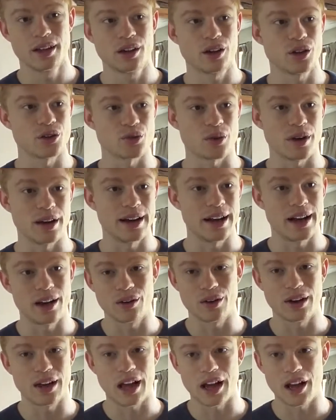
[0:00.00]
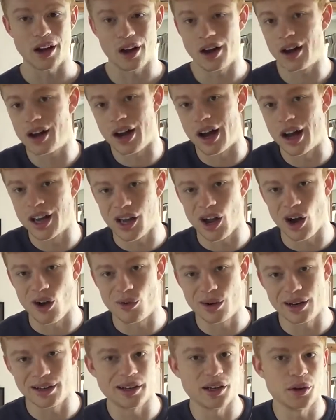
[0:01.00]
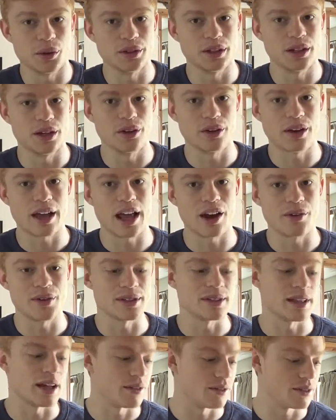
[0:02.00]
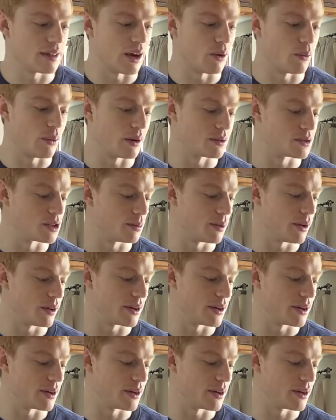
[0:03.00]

Because right now, like I, I, I can't really deal with the low calories that, that well, to be